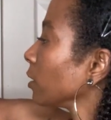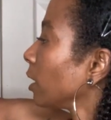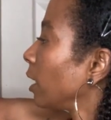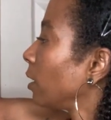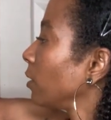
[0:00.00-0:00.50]

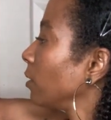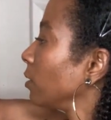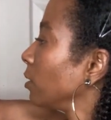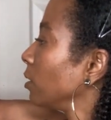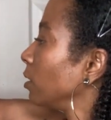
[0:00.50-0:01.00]
Now,
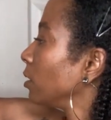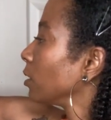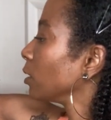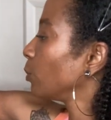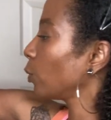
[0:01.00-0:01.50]

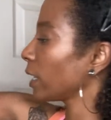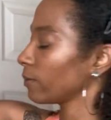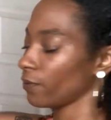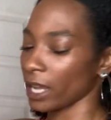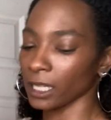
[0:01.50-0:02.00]
the more
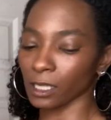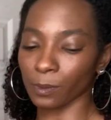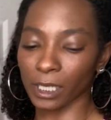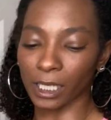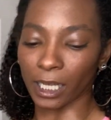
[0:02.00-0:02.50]
advanced
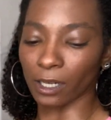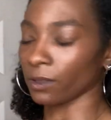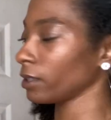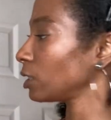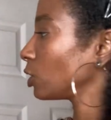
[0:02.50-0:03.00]
we get
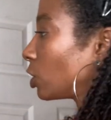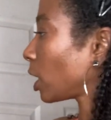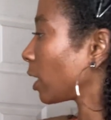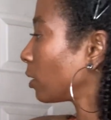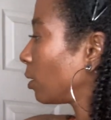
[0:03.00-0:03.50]
on this
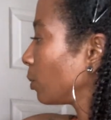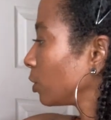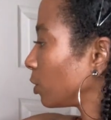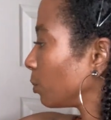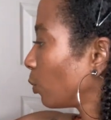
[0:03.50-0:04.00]
channel, we'll
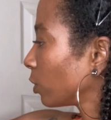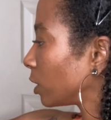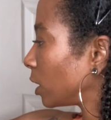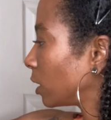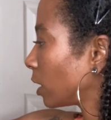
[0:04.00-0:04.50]
do more
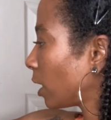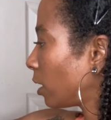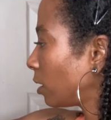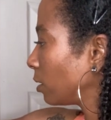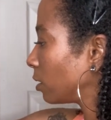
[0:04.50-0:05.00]

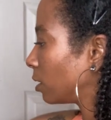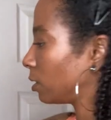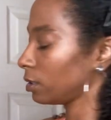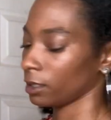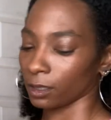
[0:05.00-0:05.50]
detail,
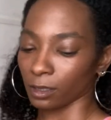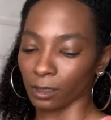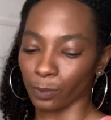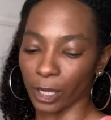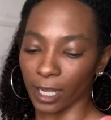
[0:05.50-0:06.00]

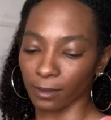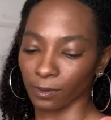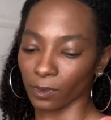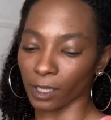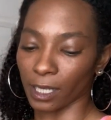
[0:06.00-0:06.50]
but
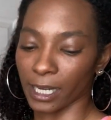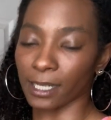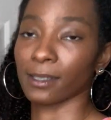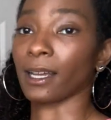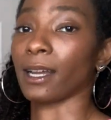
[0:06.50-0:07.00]
like I
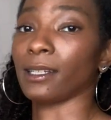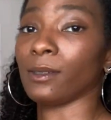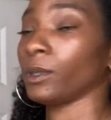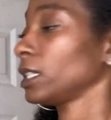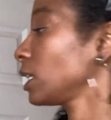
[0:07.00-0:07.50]
said, I
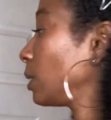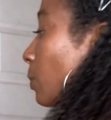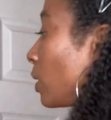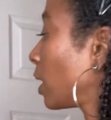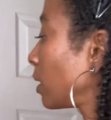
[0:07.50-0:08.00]
didn't want to keep
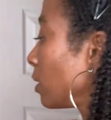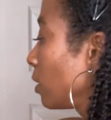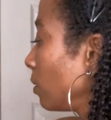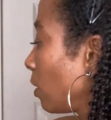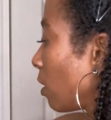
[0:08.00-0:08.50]
you guys
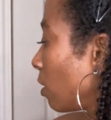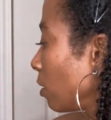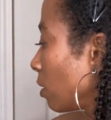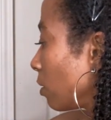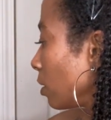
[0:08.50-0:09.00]
too
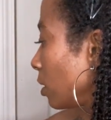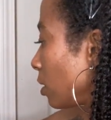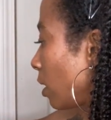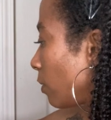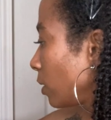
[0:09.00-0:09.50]
long on
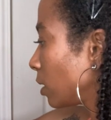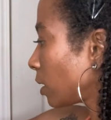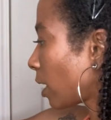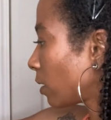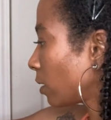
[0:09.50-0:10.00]
this lovely
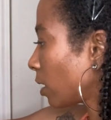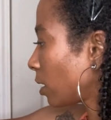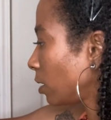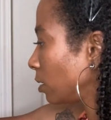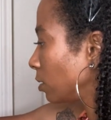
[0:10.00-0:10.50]

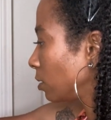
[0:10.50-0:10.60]
Saturday.